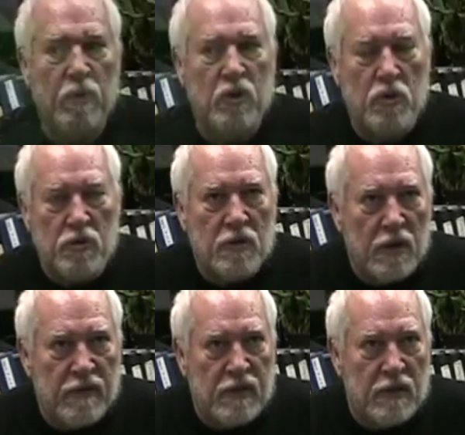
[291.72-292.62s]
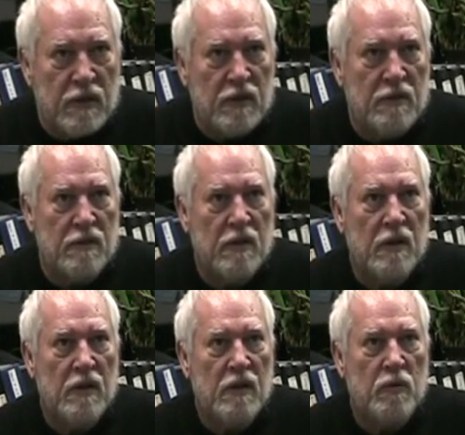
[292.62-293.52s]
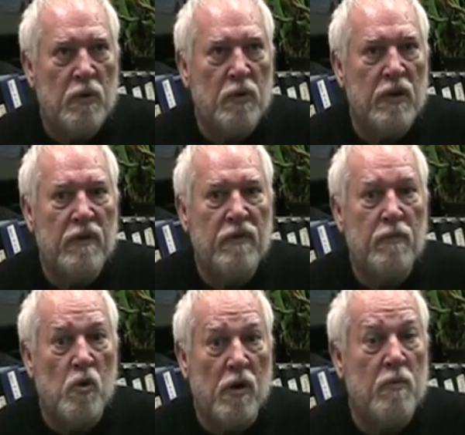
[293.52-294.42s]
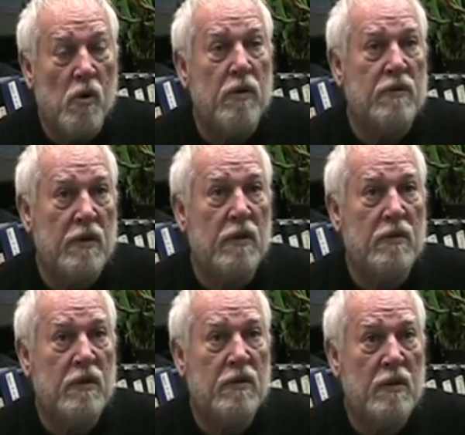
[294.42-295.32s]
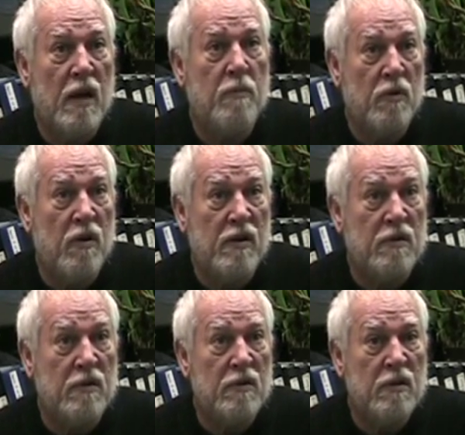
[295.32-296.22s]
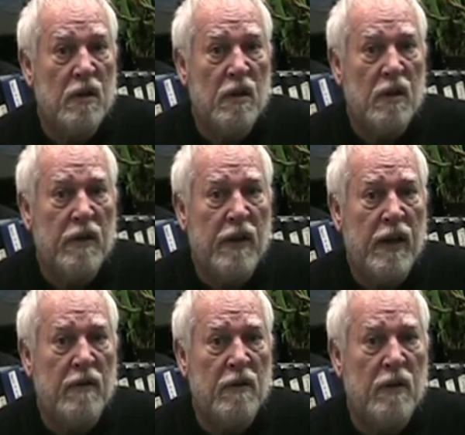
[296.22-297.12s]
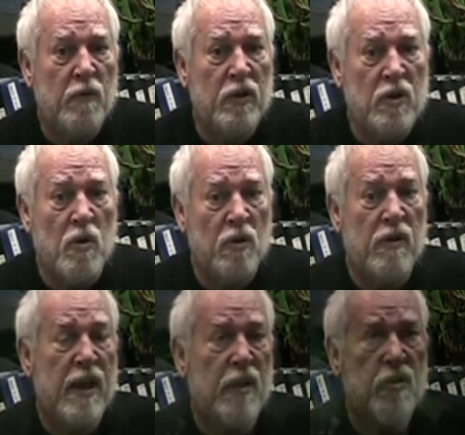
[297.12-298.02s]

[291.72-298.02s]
we choose to live in cities. We will live more and more in cities as time progresses. And if we don't learn how to